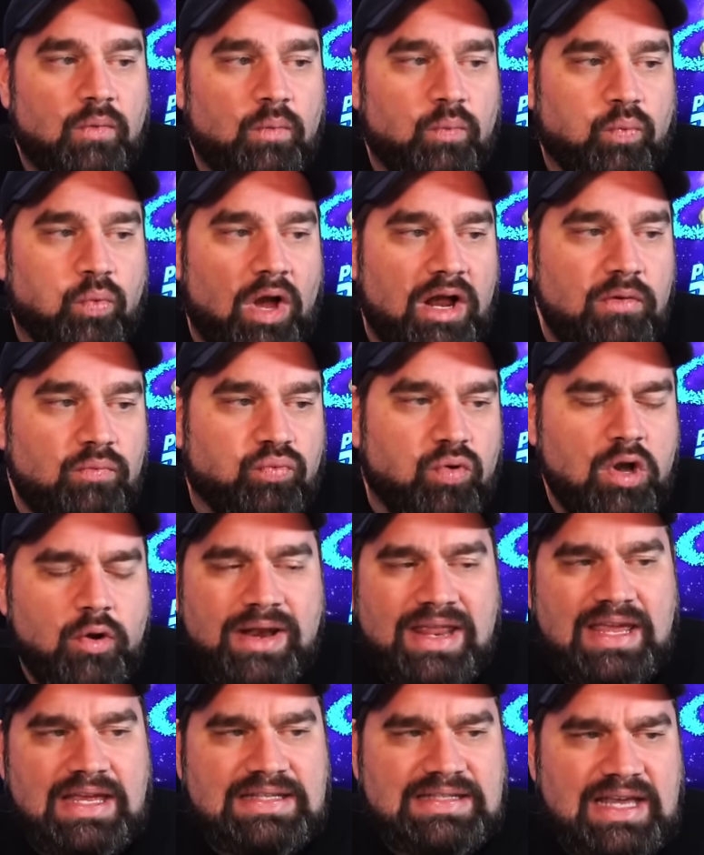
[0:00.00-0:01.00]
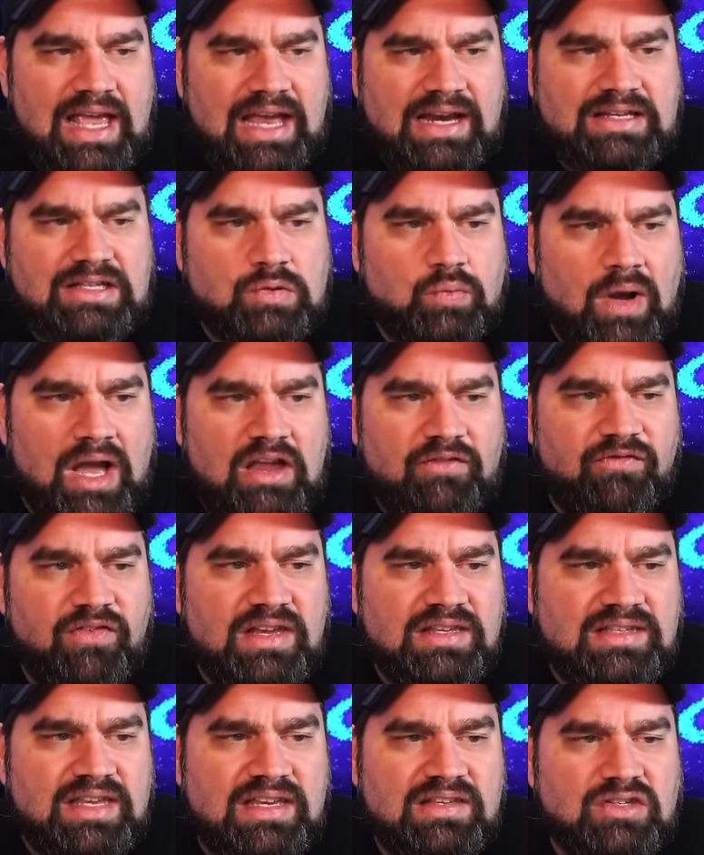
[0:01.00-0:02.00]
ruining his ex-wife
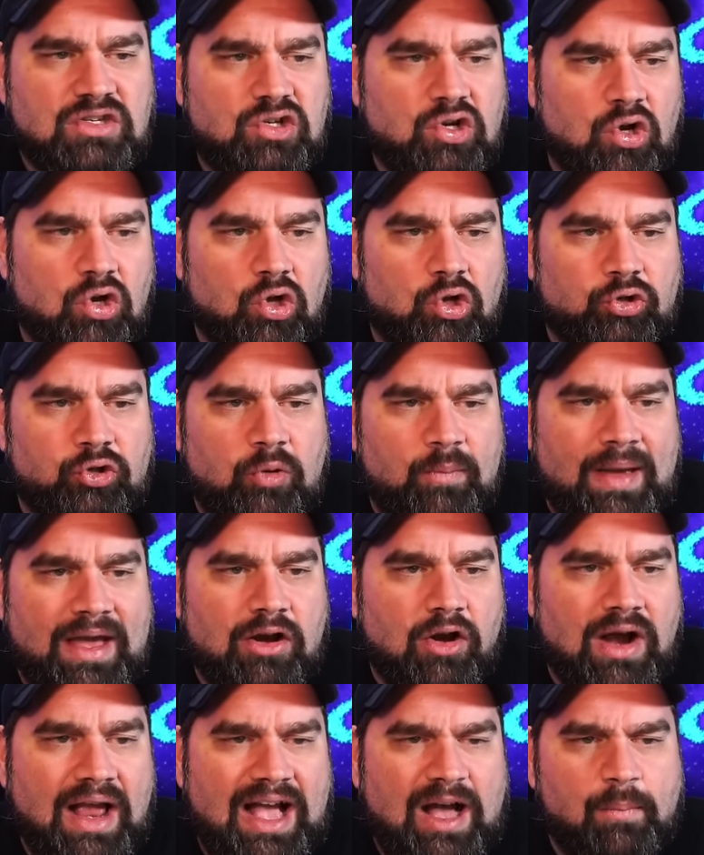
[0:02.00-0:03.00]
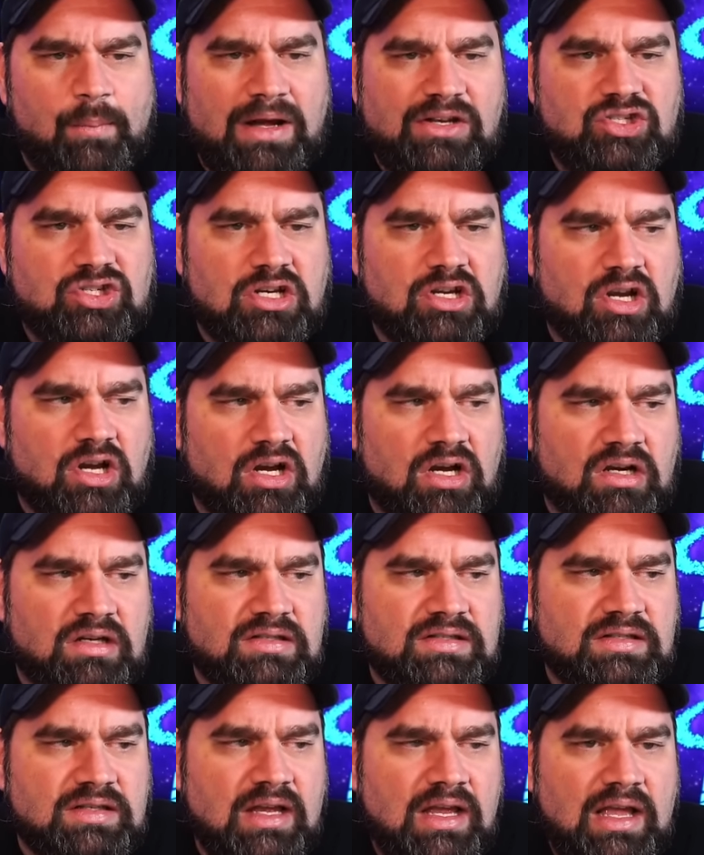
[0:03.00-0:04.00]
is his goal, no matter how much it
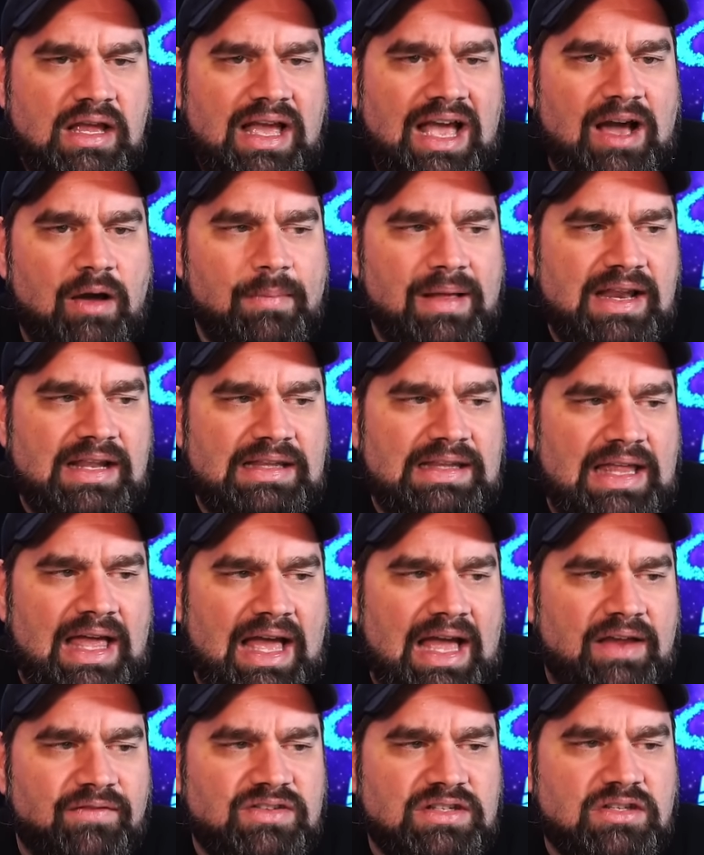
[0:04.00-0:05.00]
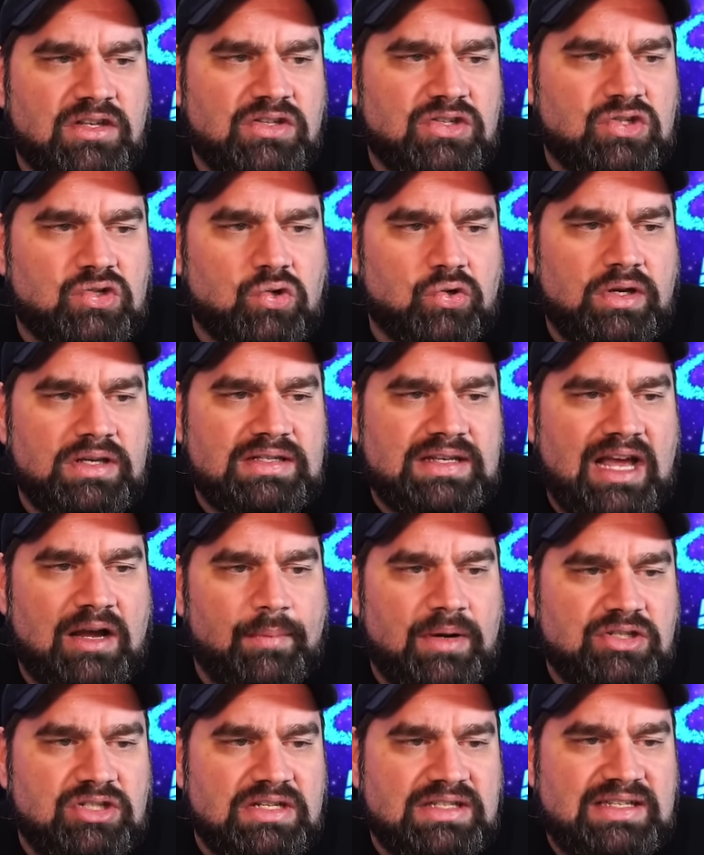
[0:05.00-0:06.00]
costs, how many lives it destroys, and how
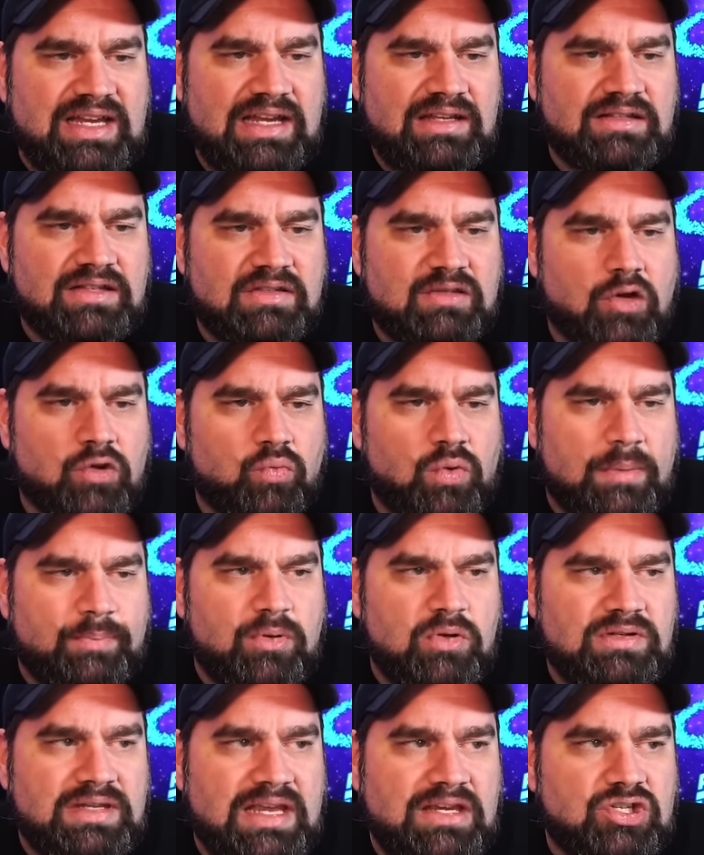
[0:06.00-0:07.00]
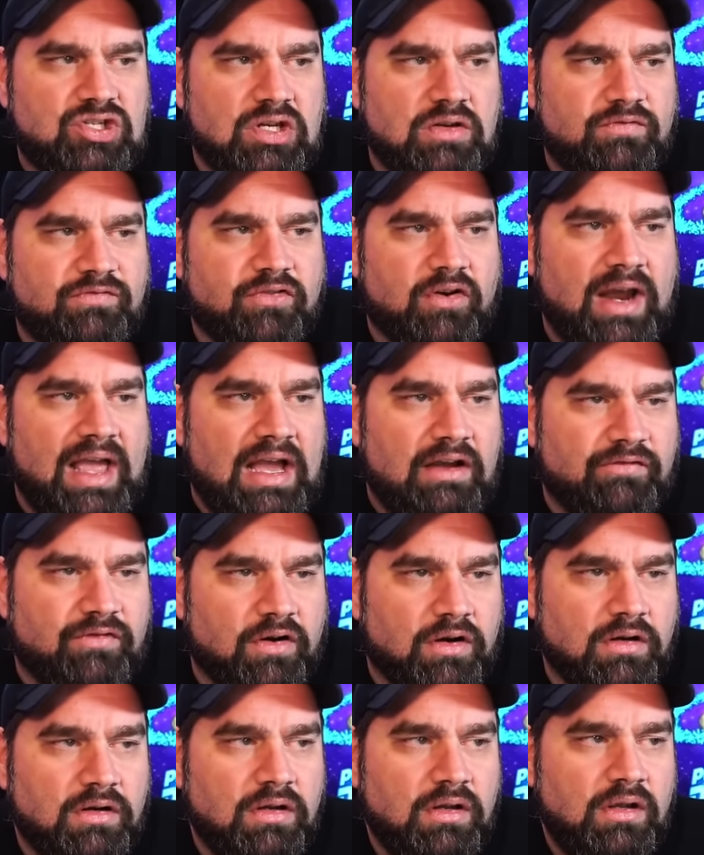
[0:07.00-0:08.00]
much it taints his own reputation
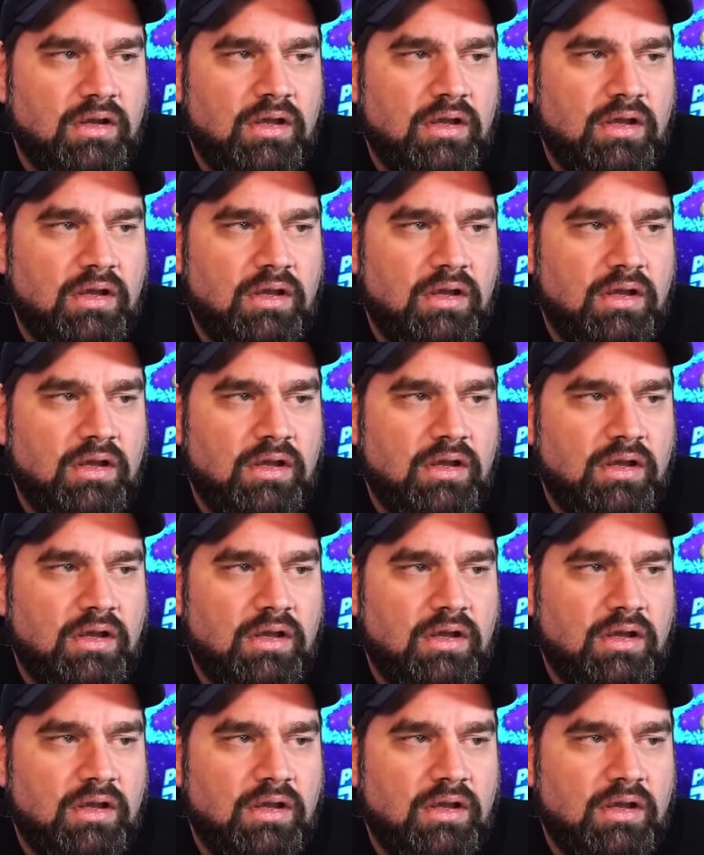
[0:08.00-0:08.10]
forever.